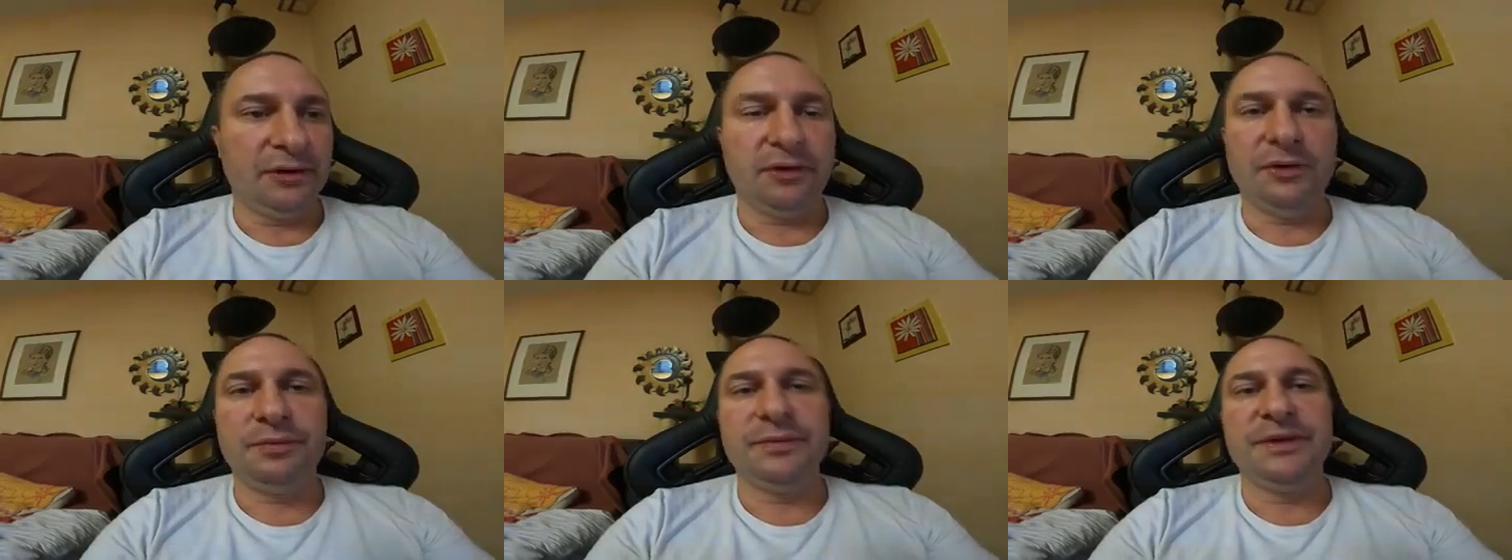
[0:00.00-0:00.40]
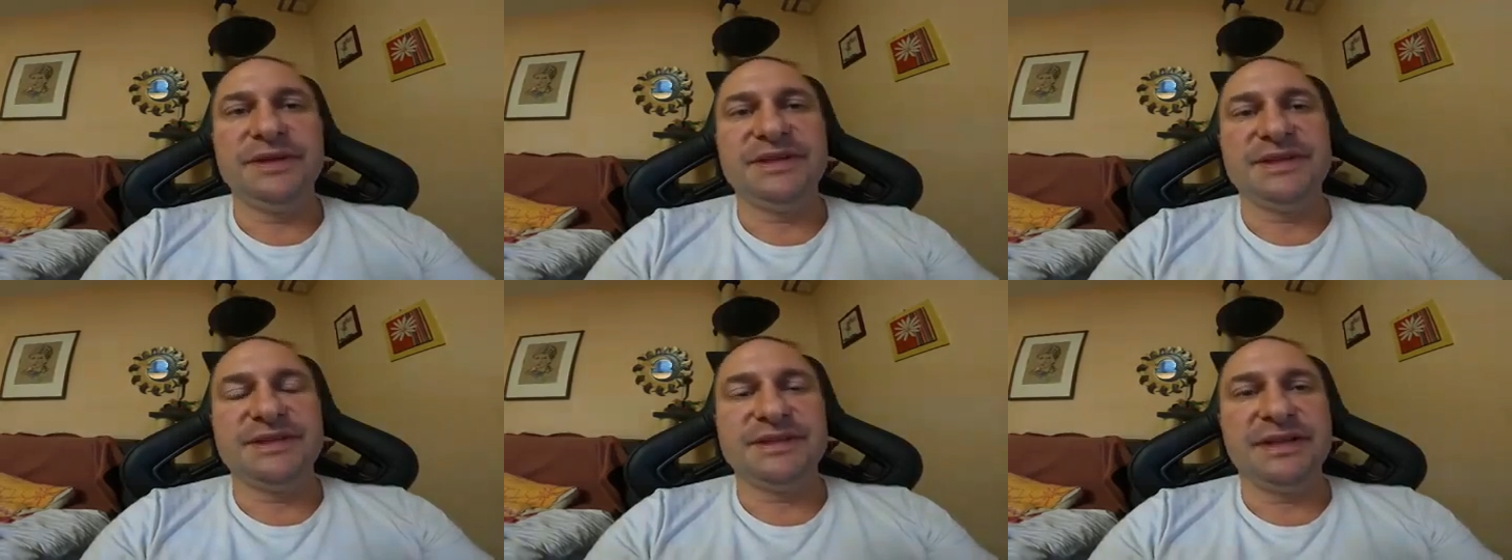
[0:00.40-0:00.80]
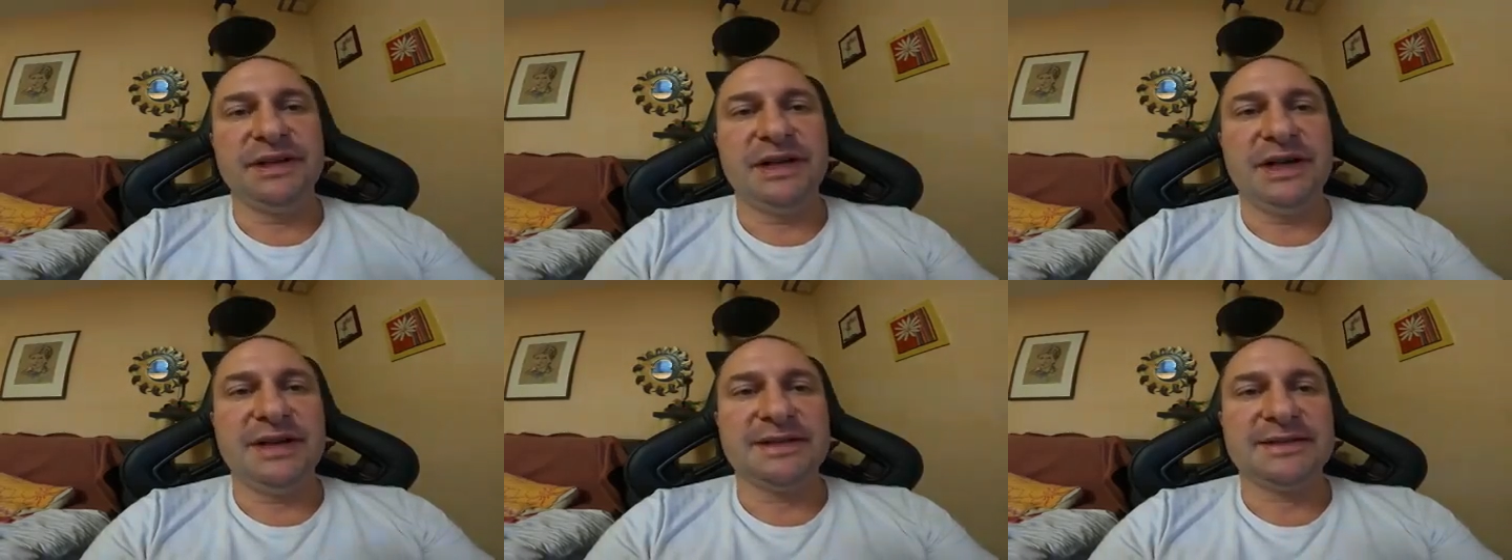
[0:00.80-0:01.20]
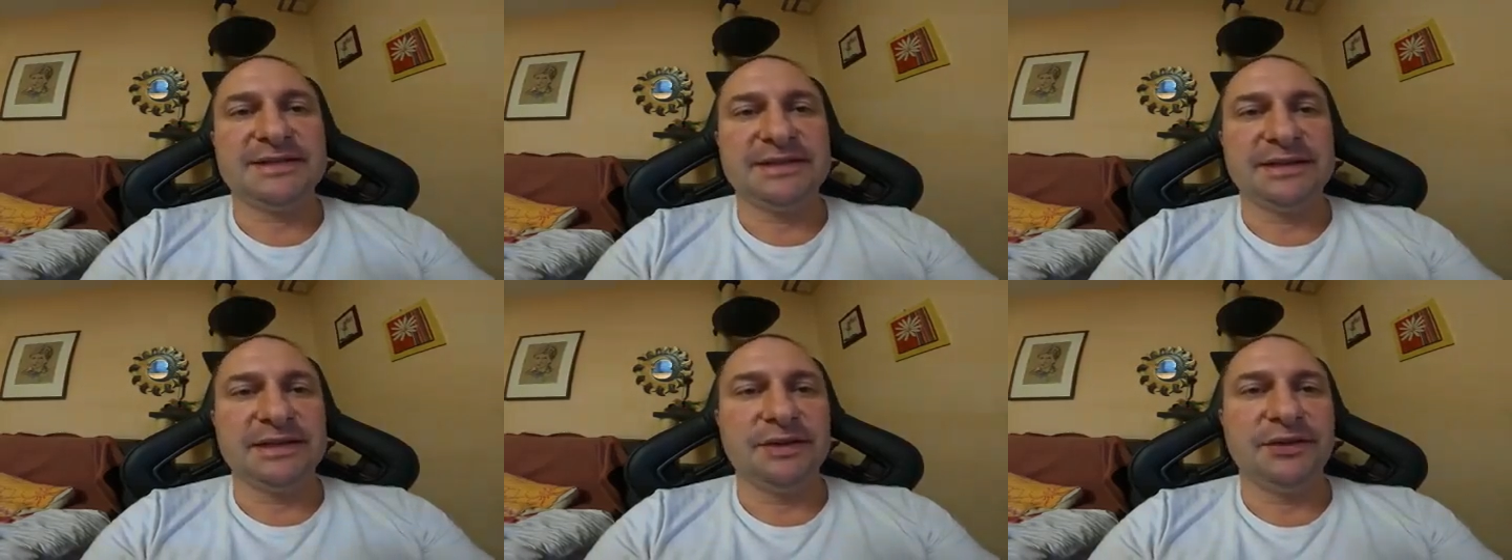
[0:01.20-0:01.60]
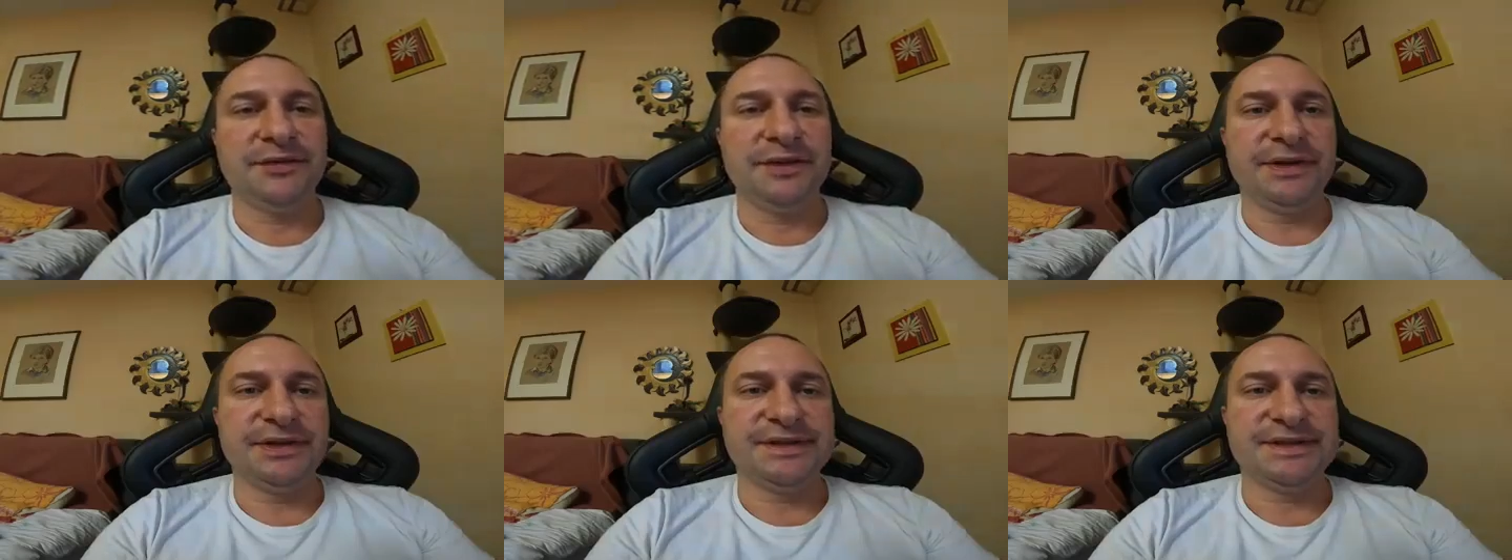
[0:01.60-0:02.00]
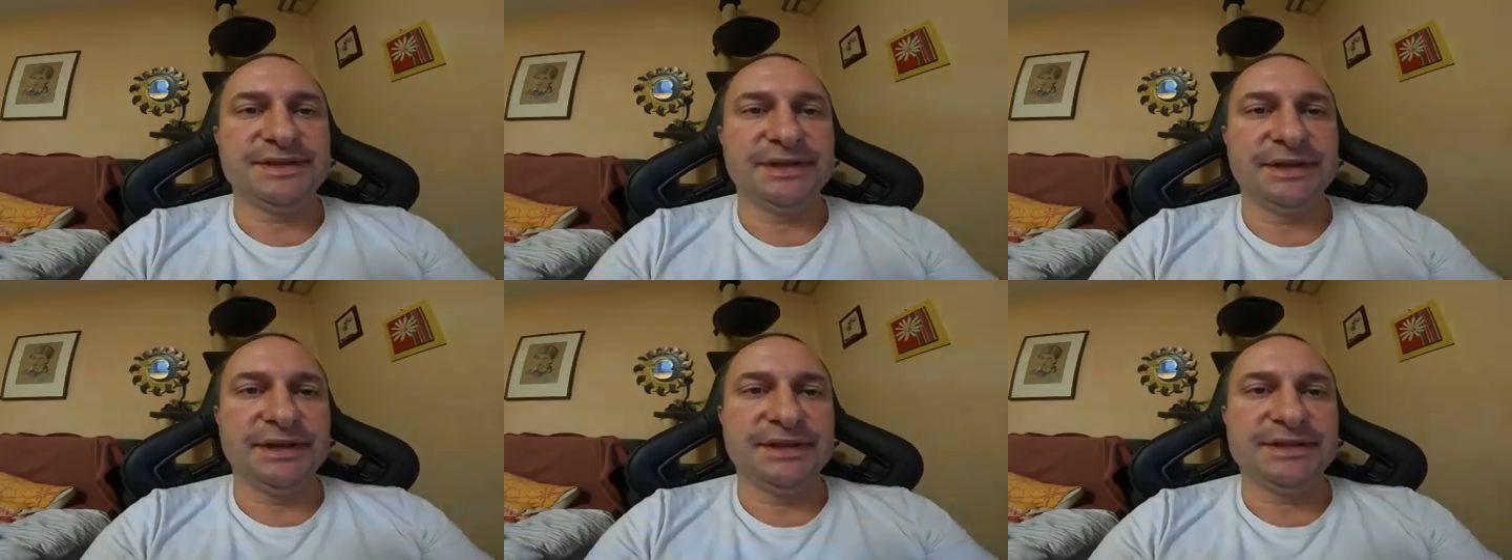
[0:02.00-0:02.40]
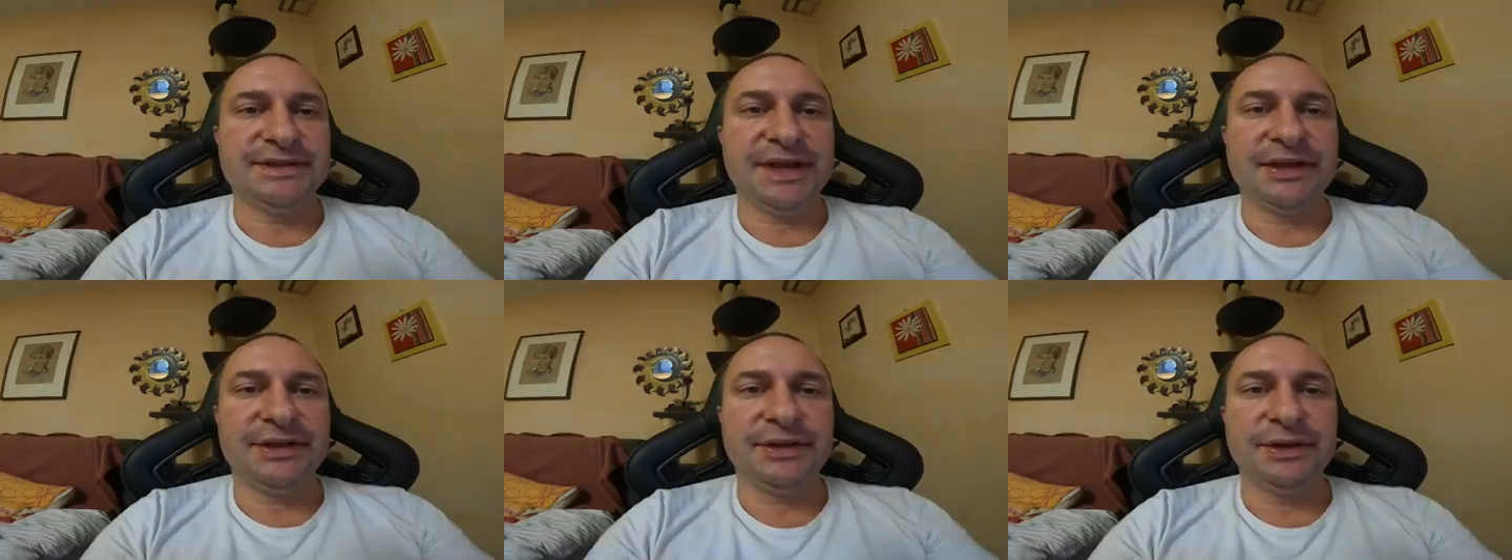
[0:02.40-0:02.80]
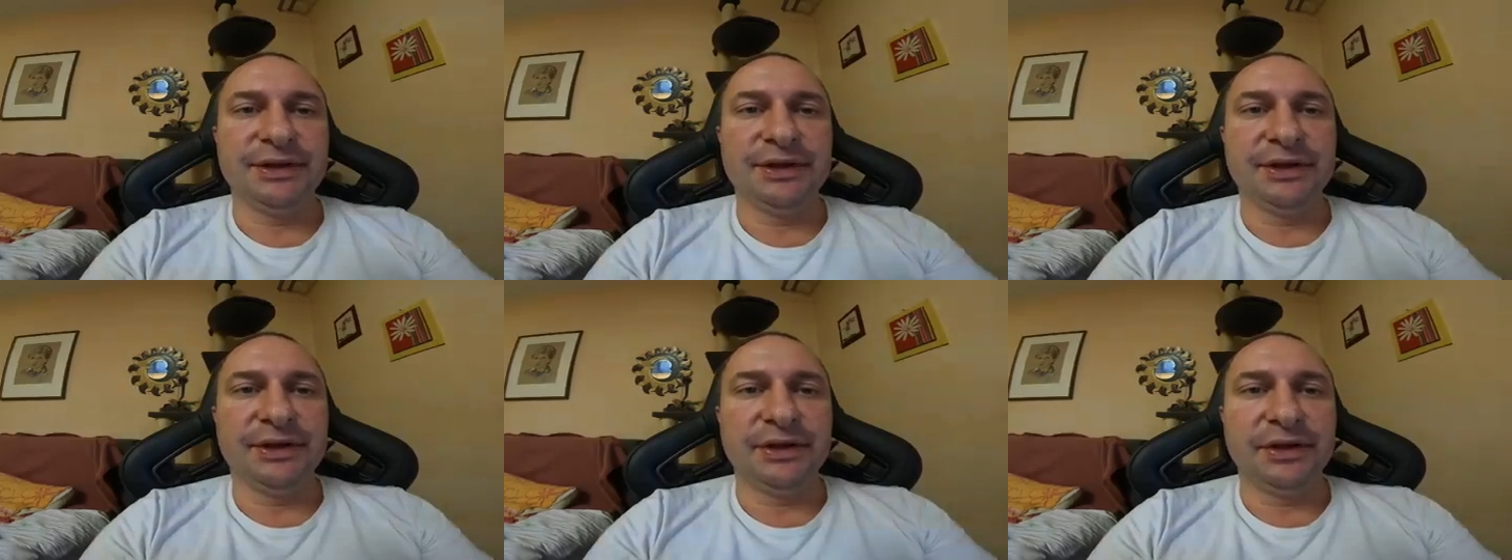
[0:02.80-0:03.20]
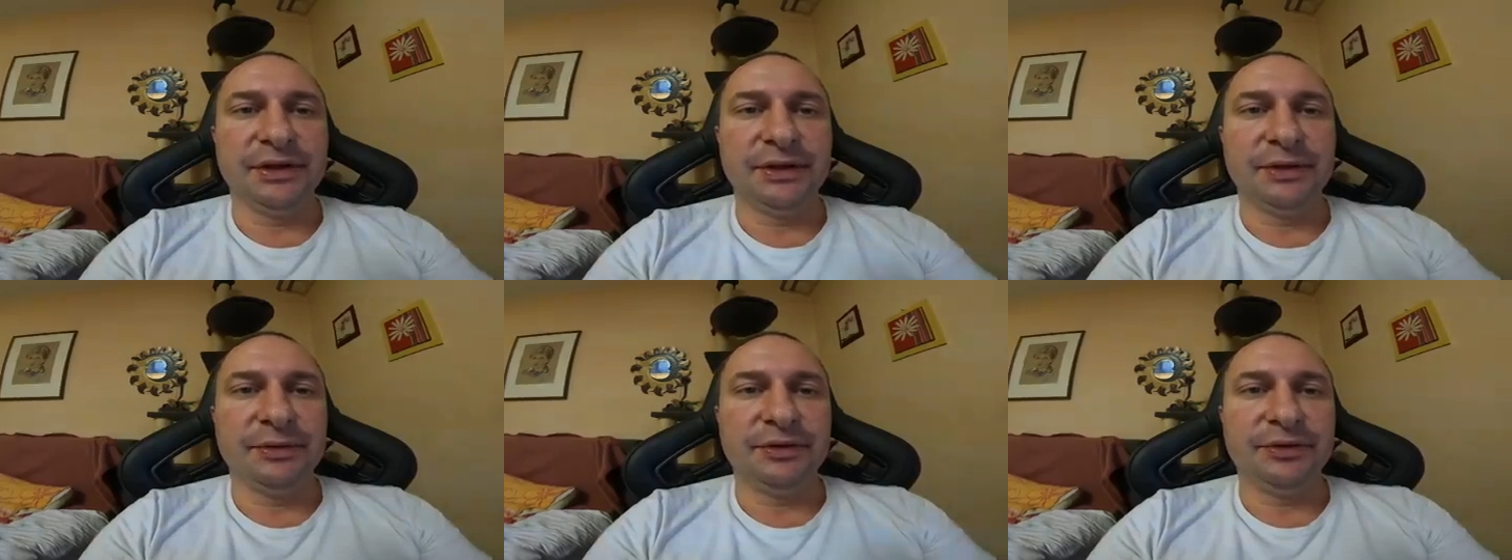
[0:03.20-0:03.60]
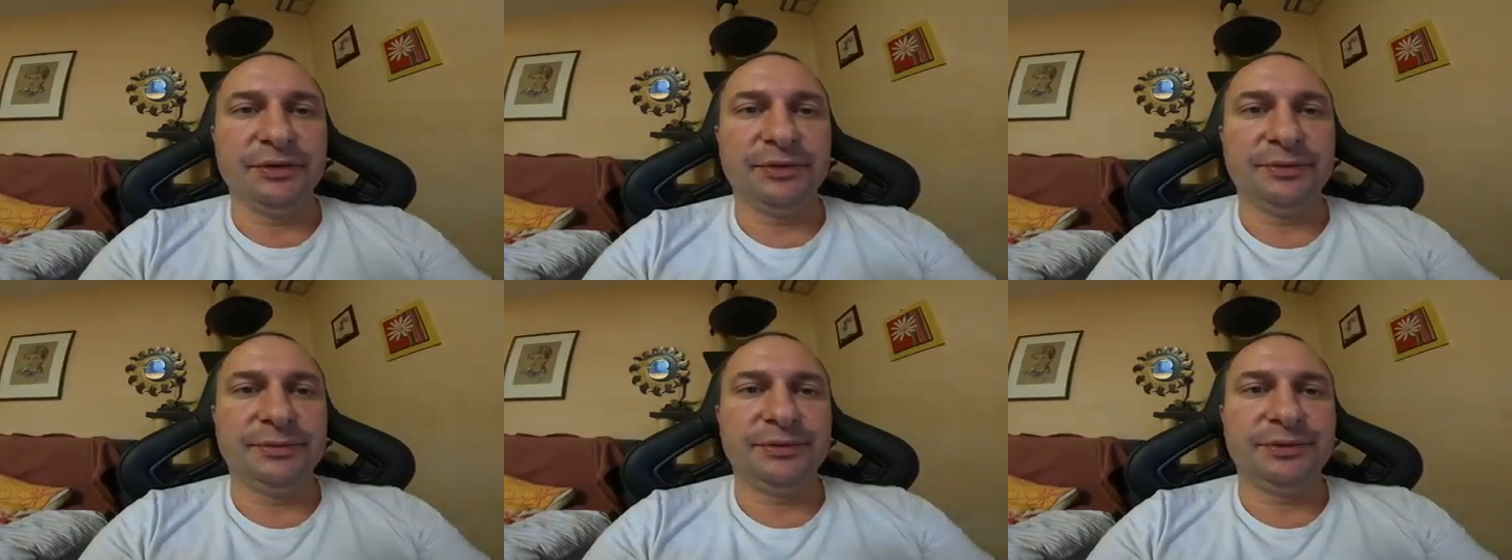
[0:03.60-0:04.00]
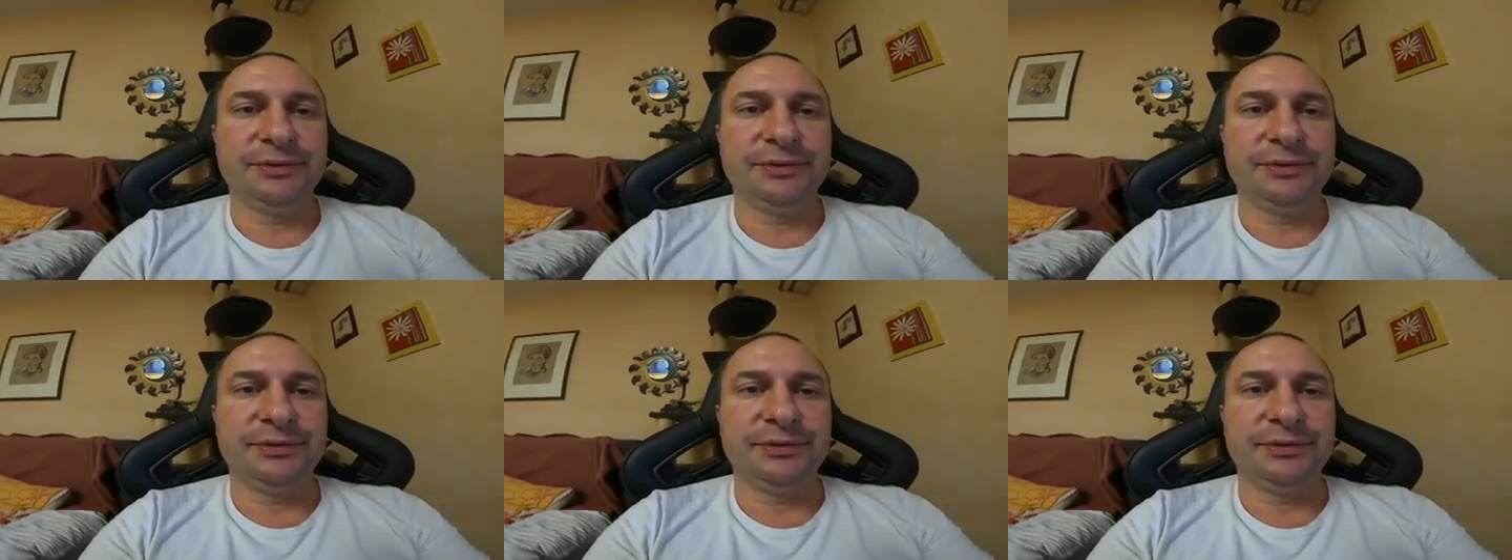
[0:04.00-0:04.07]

hope this is the last of this uh, set uh,